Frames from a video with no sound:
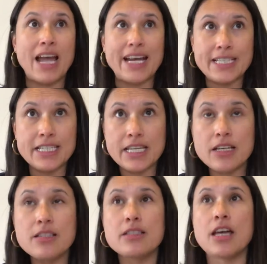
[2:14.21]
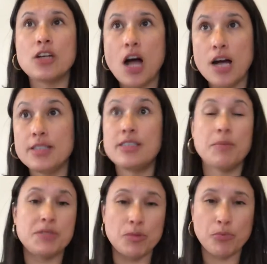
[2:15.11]
ideas and
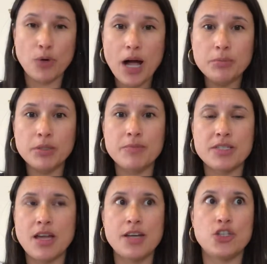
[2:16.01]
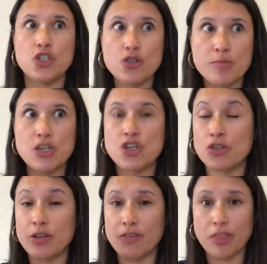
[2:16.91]
concepts and problems, not as
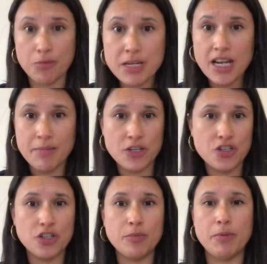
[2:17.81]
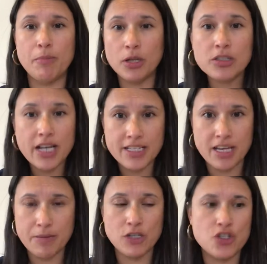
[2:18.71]
two-dimensional or even three-dimensional, but
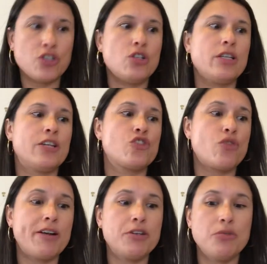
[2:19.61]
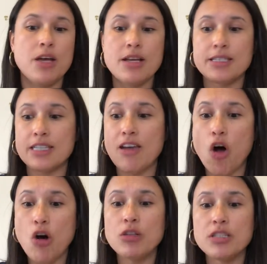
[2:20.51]
multi-dimensional, and try to see
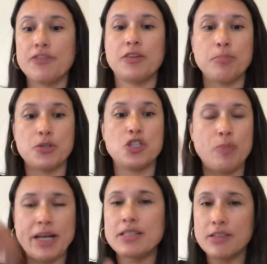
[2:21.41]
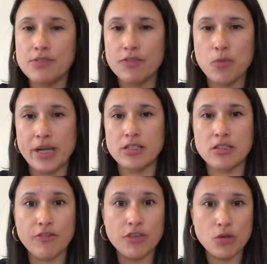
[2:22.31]
all different perspectives of ways
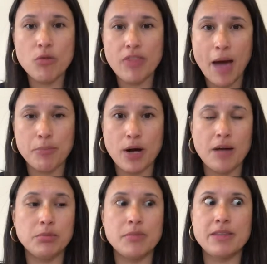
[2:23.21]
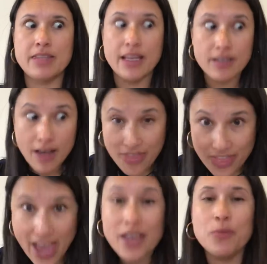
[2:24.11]
to view that problem. And
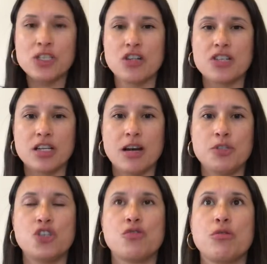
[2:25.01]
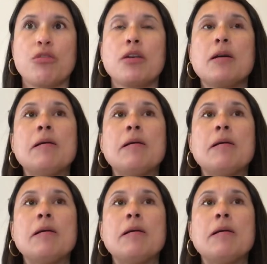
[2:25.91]
then we start to come to truth.